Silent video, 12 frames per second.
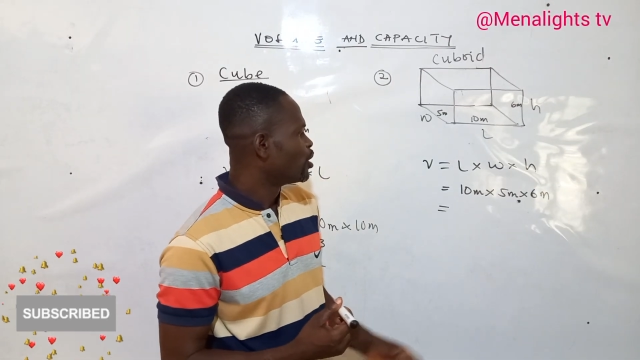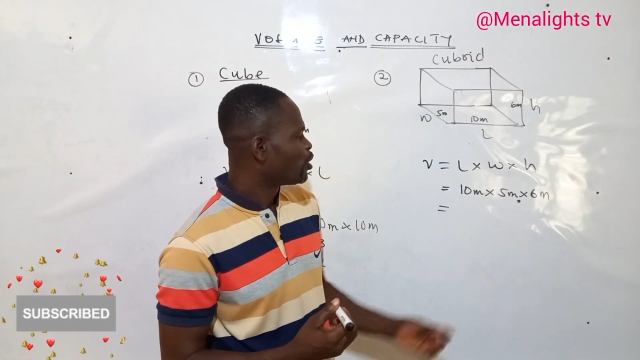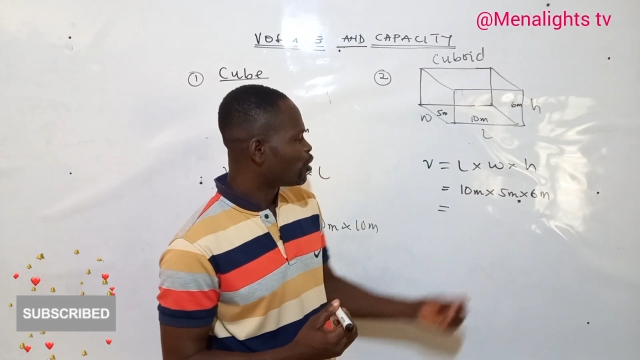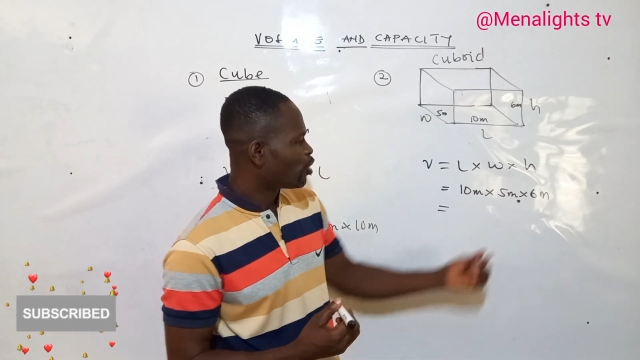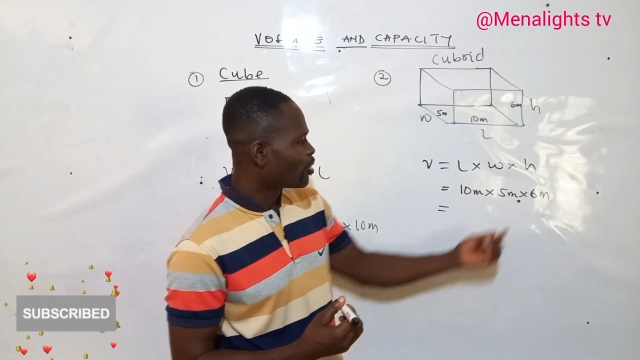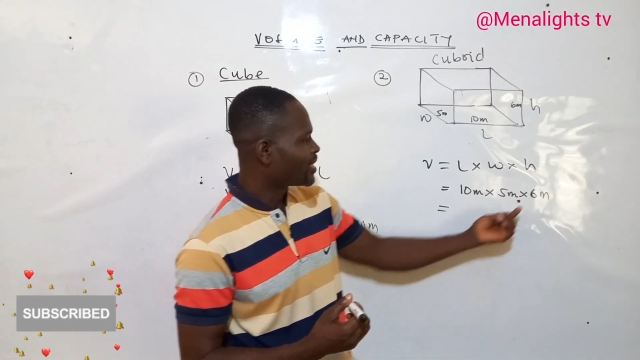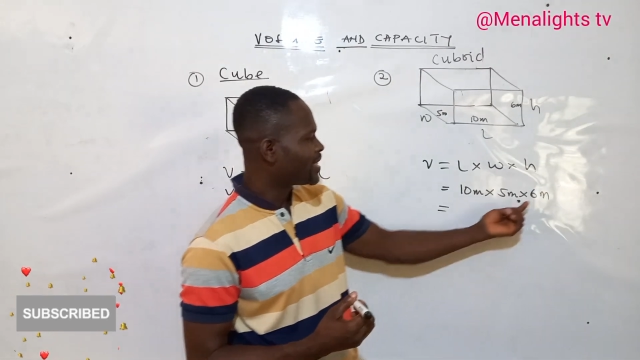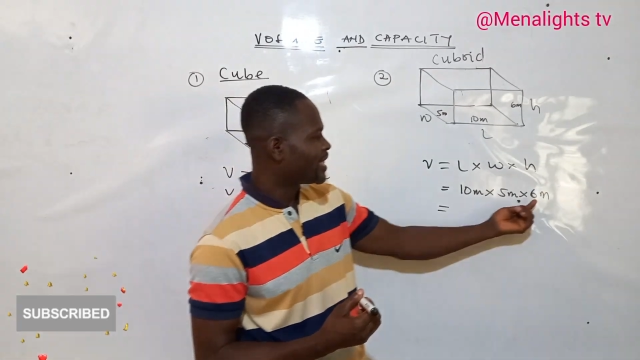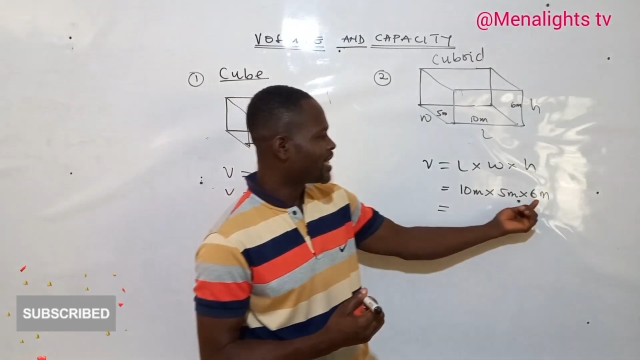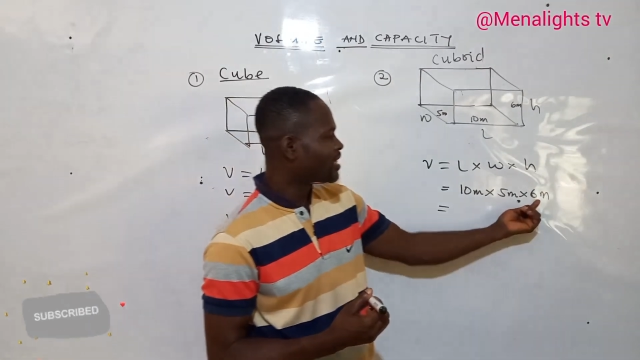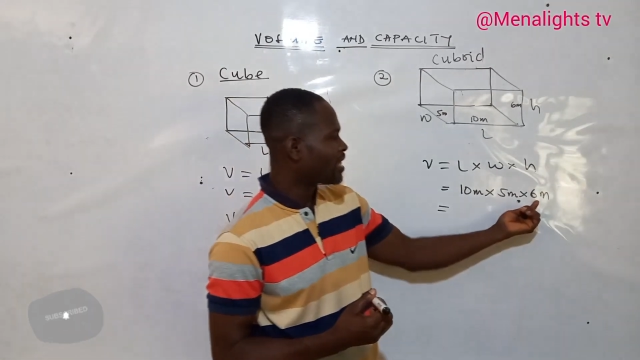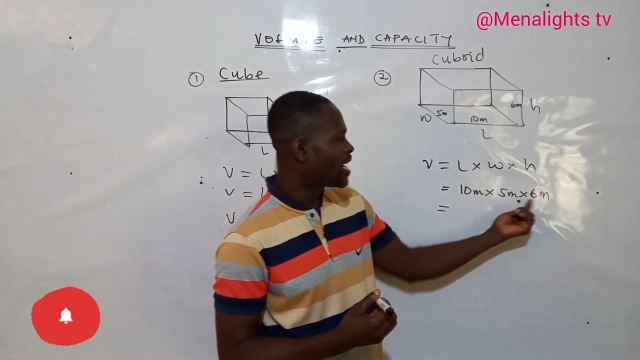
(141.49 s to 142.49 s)
So
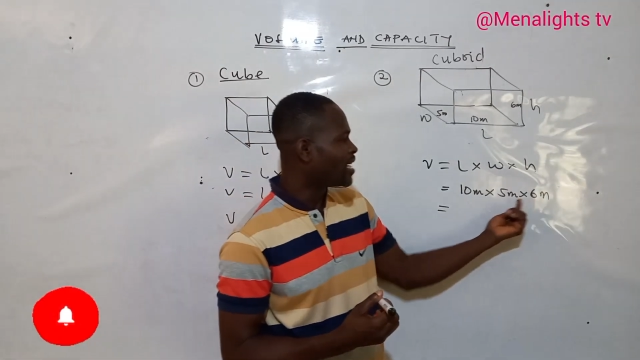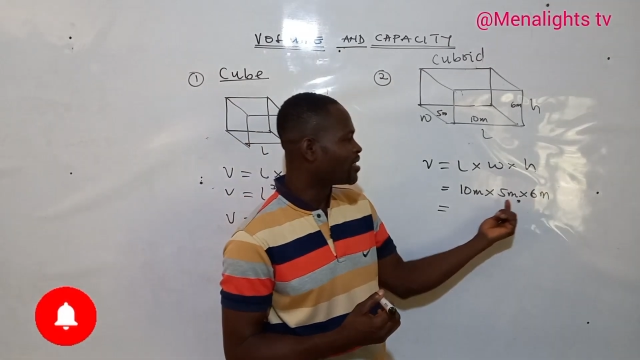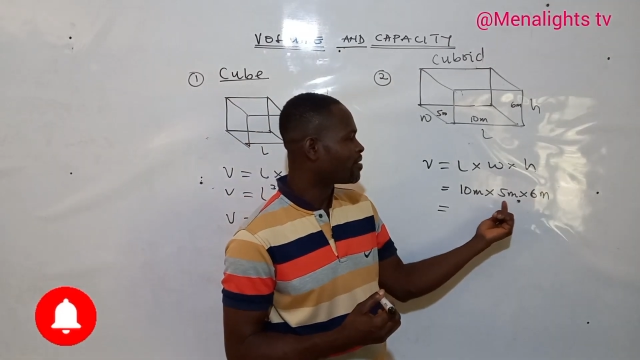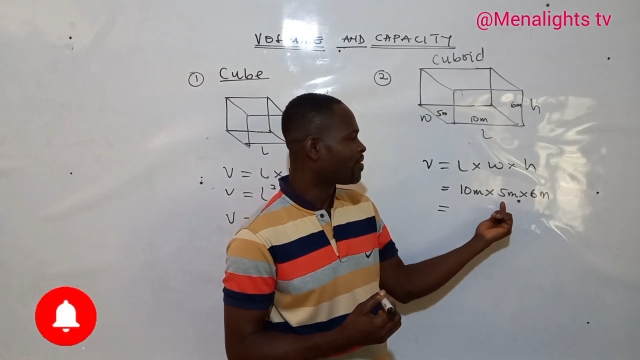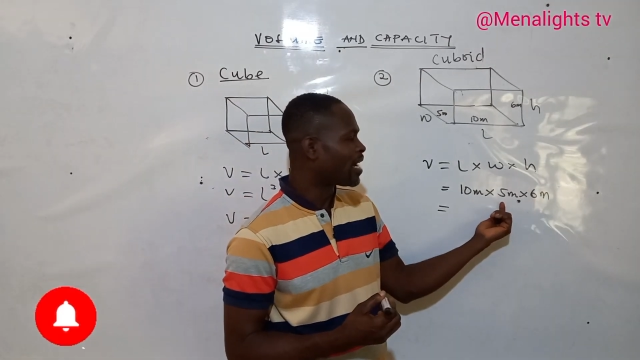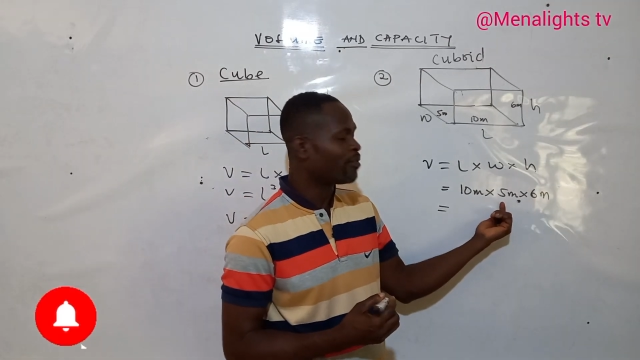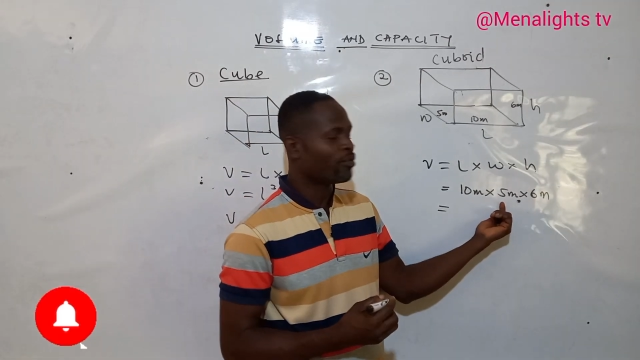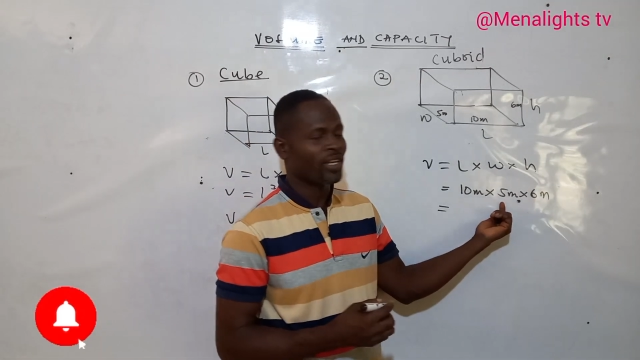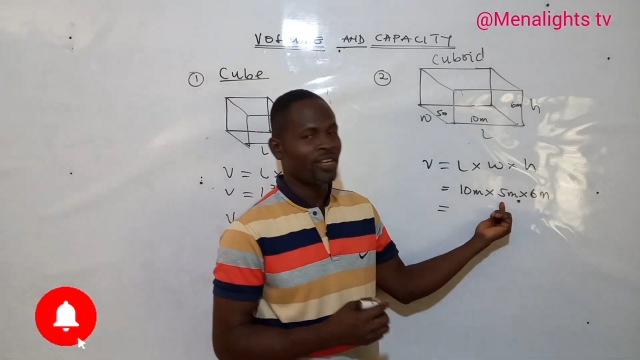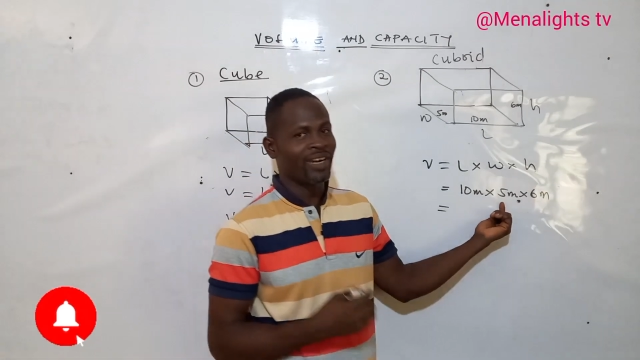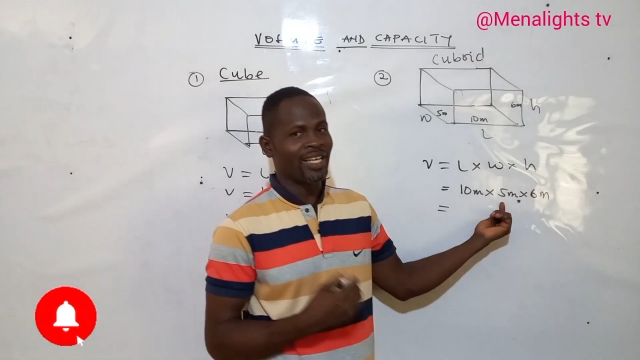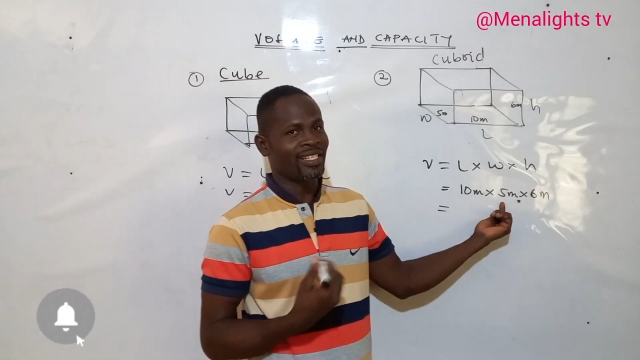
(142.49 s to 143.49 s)
6 times 5 will
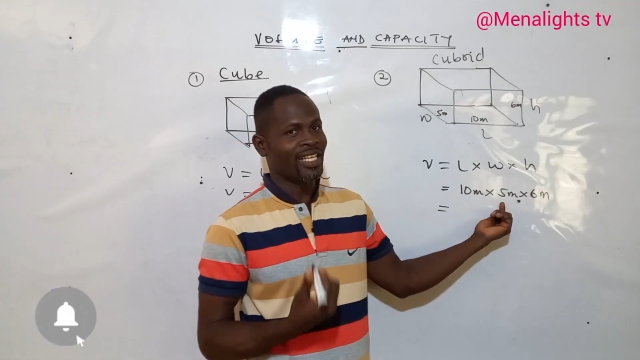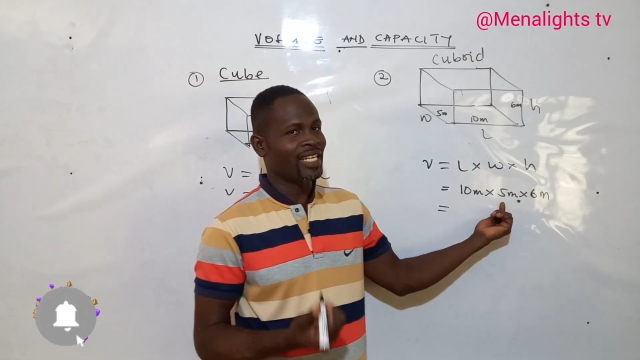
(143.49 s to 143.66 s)
give us